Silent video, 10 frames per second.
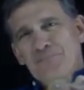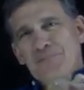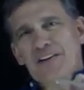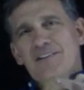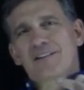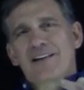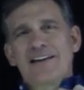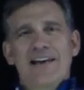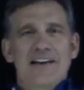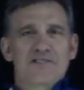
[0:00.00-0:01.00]
in the
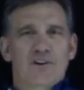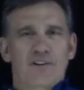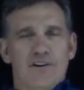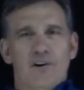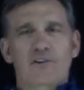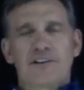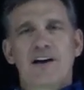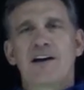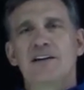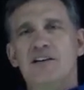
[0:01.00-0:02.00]
late 80s, early
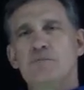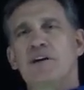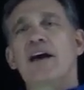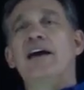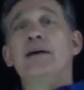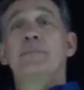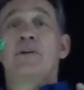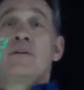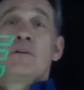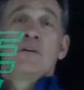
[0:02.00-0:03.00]
90s became
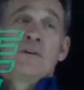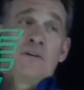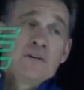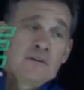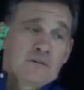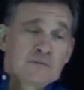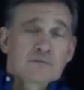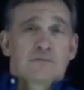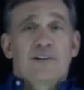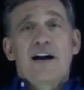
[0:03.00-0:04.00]

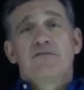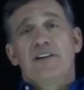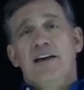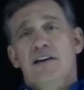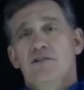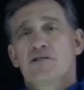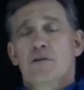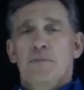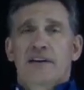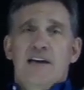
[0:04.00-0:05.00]
5 days,
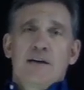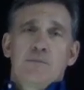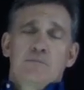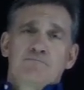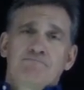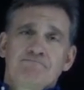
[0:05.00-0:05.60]
then became